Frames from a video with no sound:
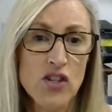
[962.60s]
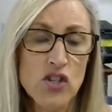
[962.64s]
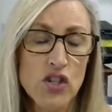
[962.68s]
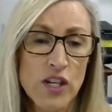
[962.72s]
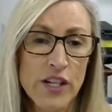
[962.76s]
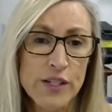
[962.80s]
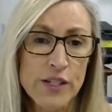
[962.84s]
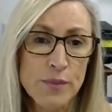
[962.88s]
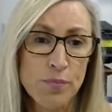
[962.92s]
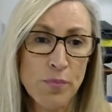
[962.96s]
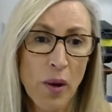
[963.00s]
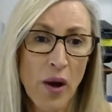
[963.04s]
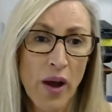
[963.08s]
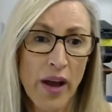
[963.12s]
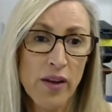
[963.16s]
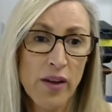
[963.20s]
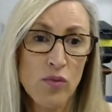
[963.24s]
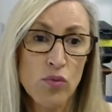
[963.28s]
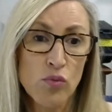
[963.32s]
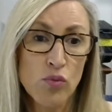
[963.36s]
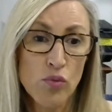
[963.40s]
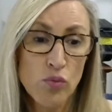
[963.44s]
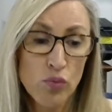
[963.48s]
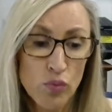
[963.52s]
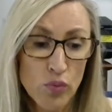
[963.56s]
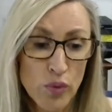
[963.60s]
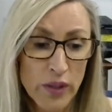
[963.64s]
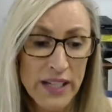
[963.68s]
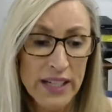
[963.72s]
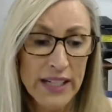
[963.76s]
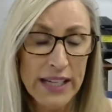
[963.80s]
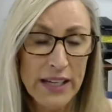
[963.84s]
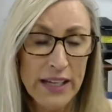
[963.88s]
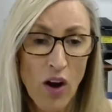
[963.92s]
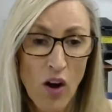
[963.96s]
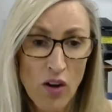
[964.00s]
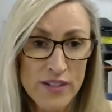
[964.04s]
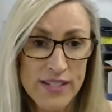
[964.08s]
is by
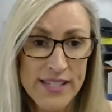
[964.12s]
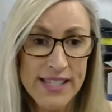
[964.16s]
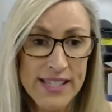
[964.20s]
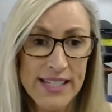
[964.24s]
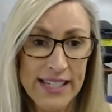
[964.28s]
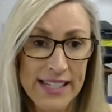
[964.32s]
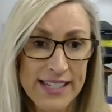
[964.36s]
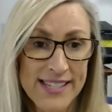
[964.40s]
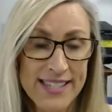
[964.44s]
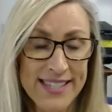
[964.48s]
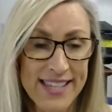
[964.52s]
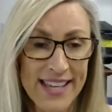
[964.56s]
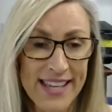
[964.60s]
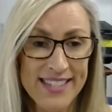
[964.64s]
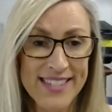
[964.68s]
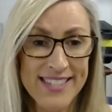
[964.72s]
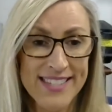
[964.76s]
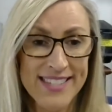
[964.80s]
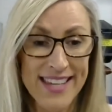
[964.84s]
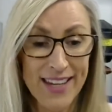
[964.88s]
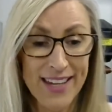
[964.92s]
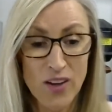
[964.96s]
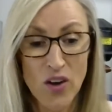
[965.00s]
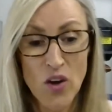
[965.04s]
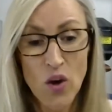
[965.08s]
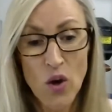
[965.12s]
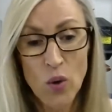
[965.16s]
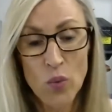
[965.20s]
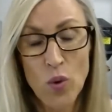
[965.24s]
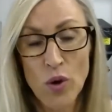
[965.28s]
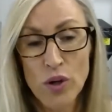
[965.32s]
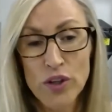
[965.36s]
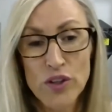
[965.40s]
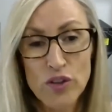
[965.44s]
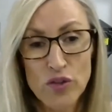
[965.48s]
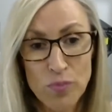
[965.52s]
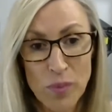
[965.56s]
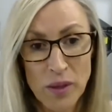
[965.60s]
really honestly assessing
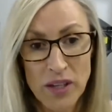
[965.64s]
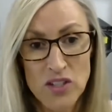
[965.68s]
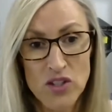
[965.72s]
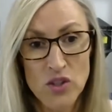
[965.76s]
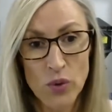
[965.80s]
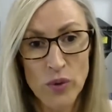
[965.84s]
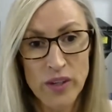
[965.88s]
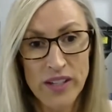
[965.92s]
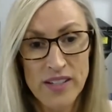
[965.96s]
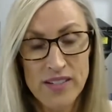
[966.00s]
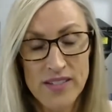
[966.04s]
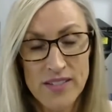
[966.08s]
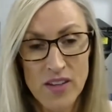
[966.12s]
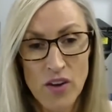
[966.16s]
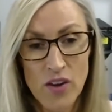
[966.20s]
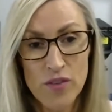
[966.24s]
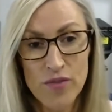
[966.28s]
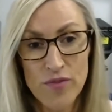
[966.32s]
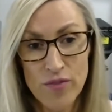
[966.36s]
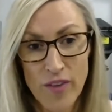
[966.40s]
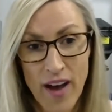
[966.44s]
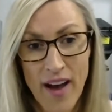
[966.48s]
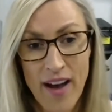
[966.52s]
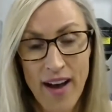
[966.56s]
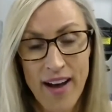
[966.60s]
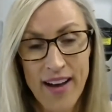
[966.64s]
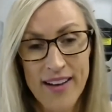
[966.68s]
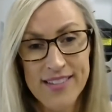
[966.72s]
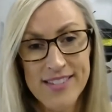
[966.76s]
what you've been doing so far.